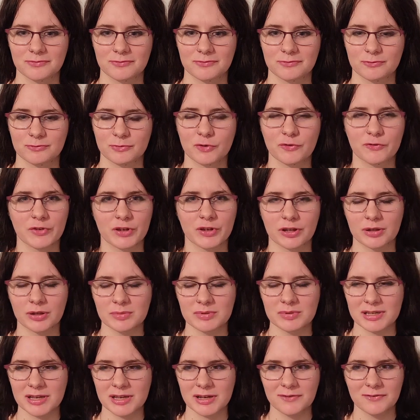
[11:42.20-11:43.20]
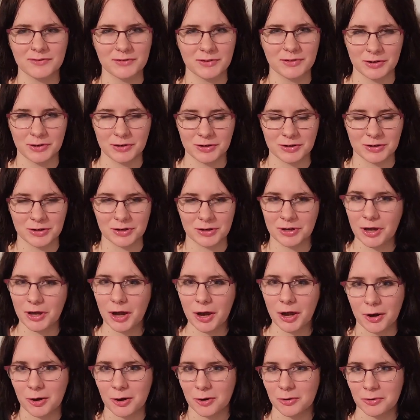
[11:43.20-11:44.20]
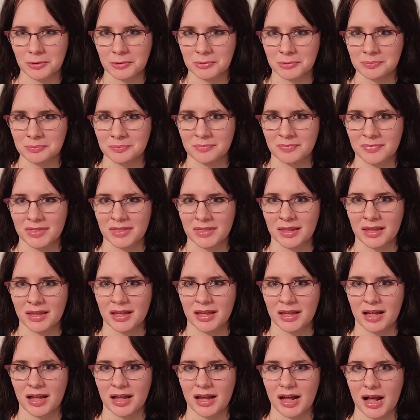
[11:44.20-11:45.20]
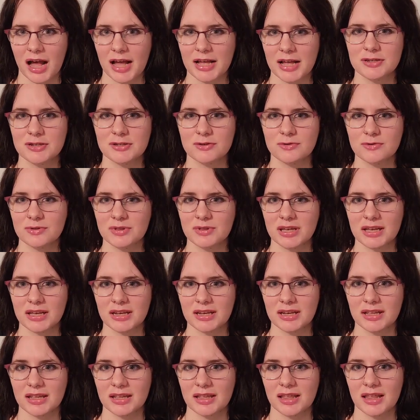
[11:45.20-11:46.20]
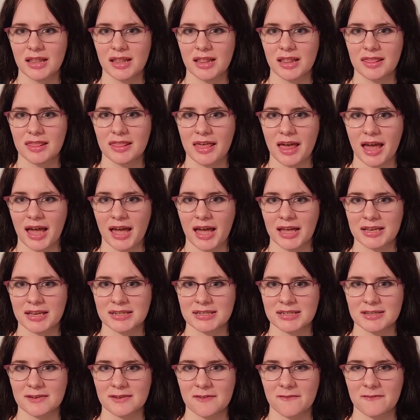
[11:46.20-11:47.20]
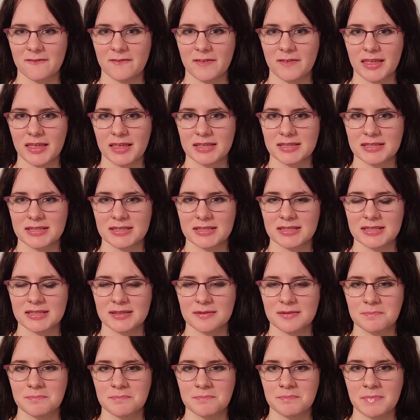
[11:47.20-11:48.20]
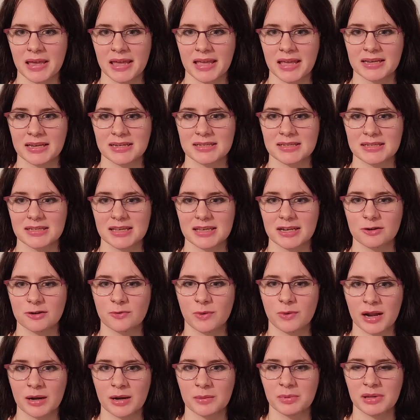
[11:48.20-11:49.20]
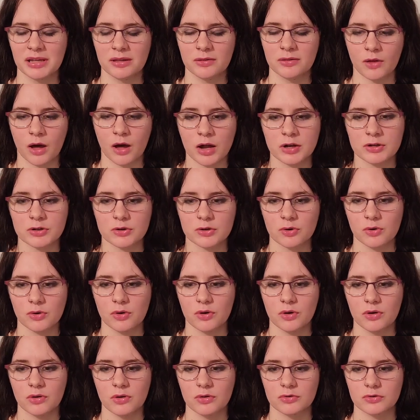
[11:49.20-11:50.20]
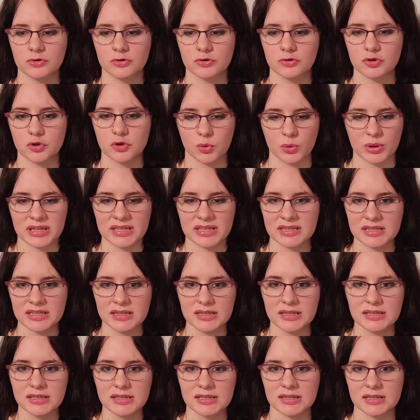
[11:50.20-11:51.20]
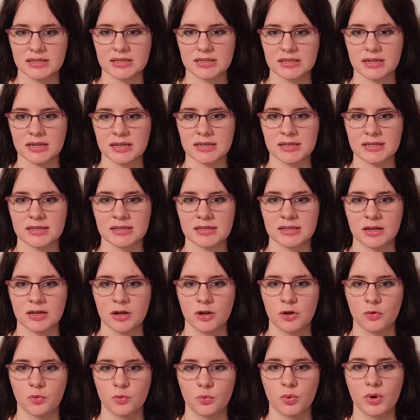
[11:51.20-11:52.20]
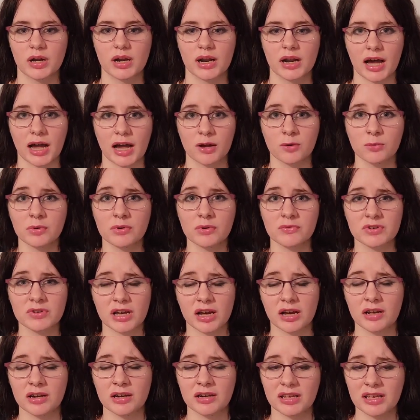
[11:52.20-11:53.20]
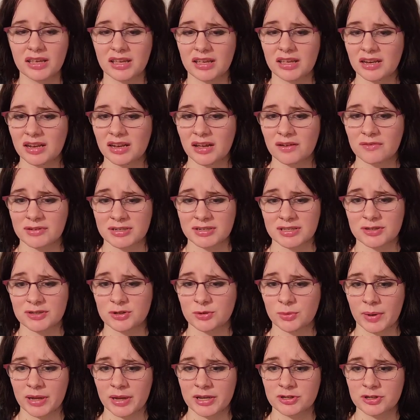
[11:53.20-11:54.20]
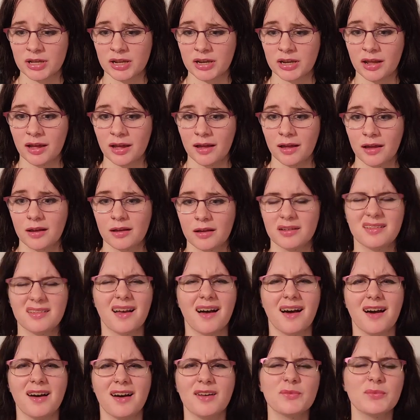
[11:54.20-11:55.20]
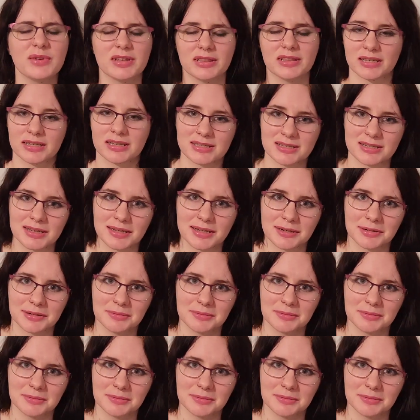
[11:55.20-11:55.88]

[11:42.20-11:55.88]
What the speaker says: Reveal himself? No. I do think that Viz makes incredibly logical choices and does what I would have done in every situation. Unrealistic.